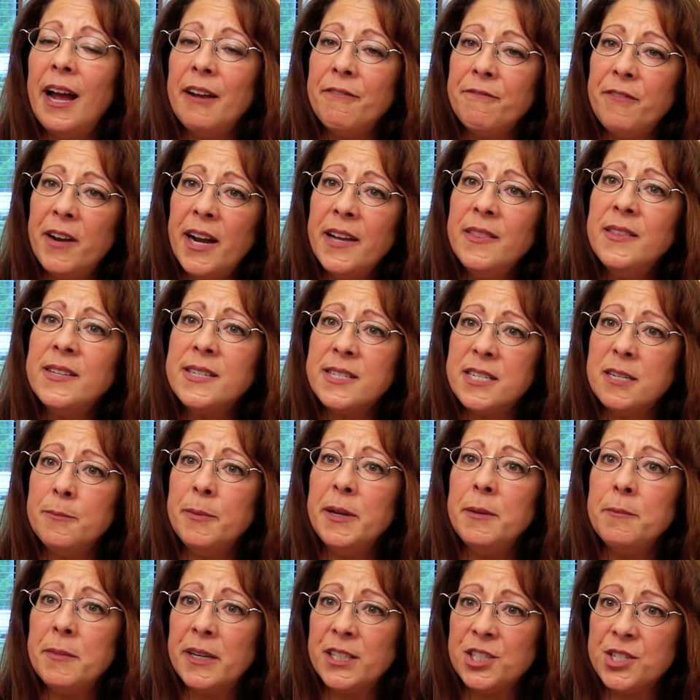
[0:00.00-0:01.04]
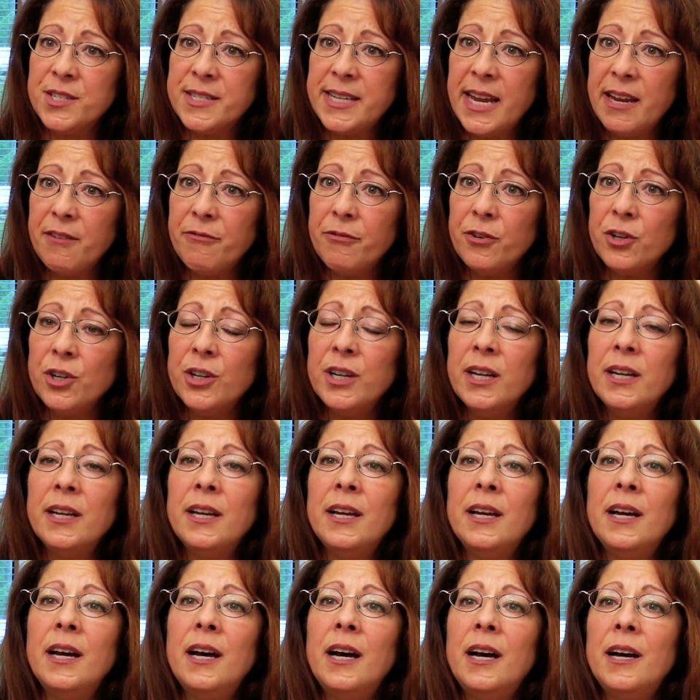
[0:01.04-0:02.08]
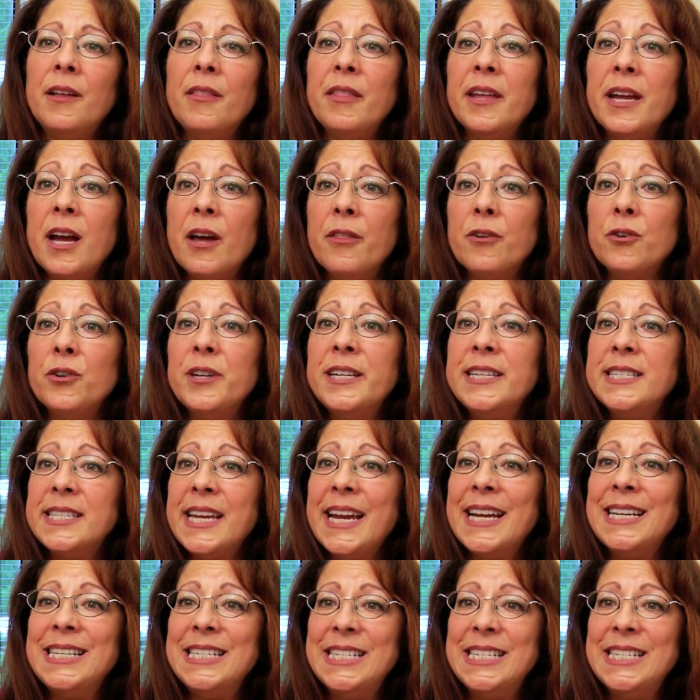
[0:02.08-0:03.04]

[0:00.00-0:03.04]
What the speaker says: I find this to be much safer. The other is a